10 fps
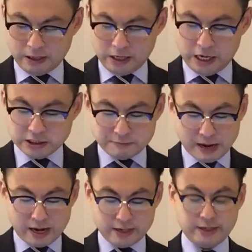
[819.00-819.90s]
His
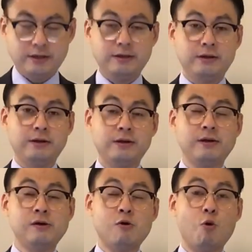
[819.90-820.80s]
body
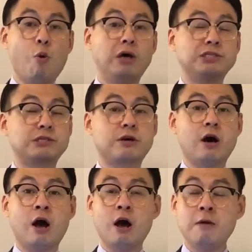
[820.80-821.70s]
was
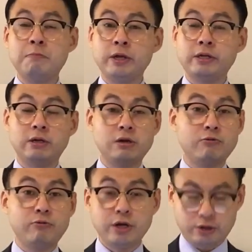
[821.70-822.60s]
completely
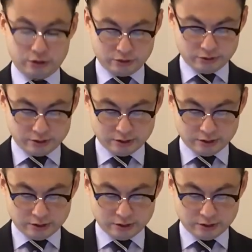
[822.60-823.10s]
renewed